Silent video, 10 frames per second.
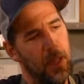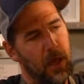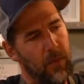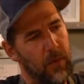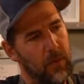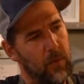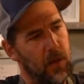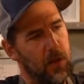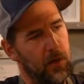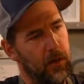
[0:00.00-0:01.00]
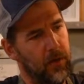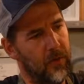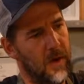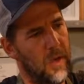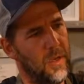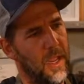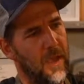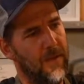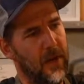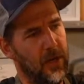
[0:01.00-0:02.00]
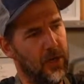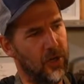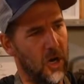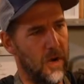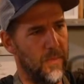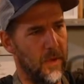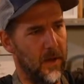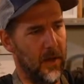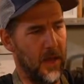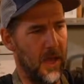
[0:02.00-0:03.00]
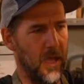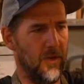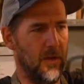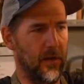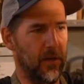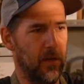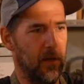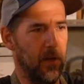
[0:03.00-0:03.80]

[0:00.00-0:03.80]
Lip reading: I really want to try not to have any sharp edges,